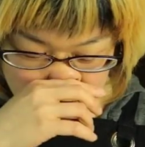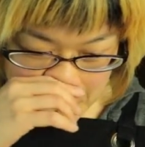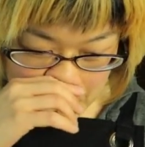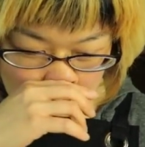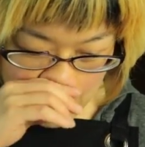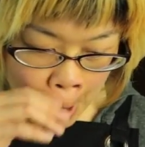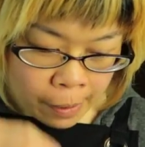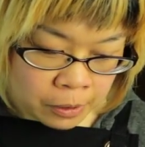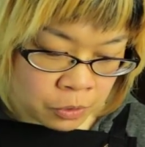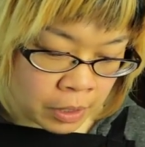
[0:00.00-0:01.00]

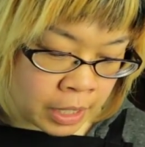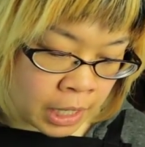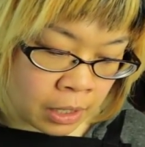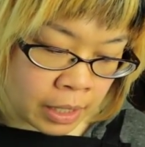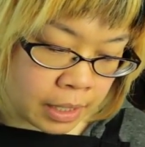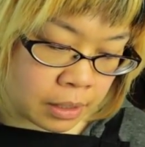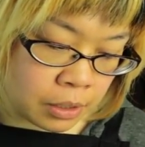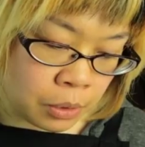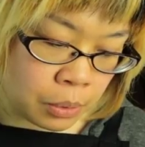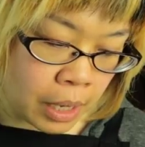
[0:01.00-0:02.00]
And to anneal it,
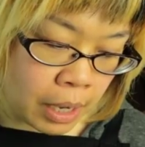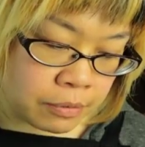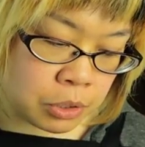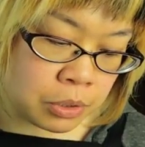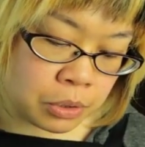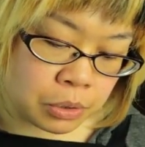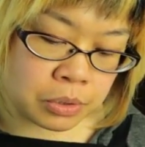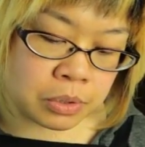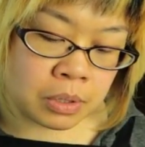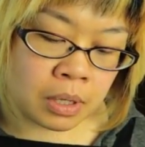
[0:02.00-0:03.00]
you have to
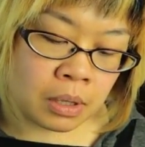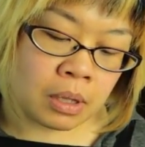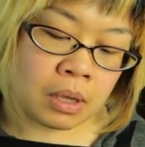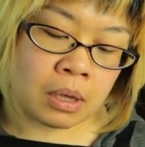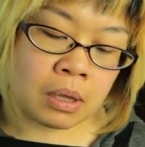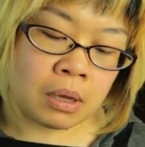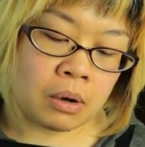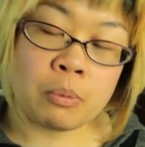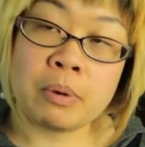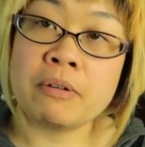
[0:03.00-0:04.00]
use
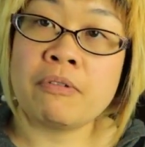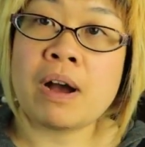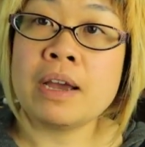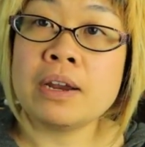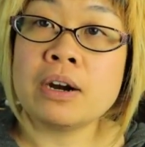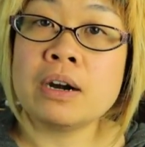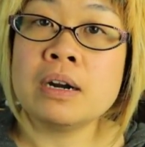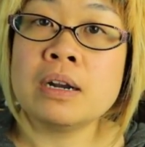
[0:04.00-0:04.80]
open fire.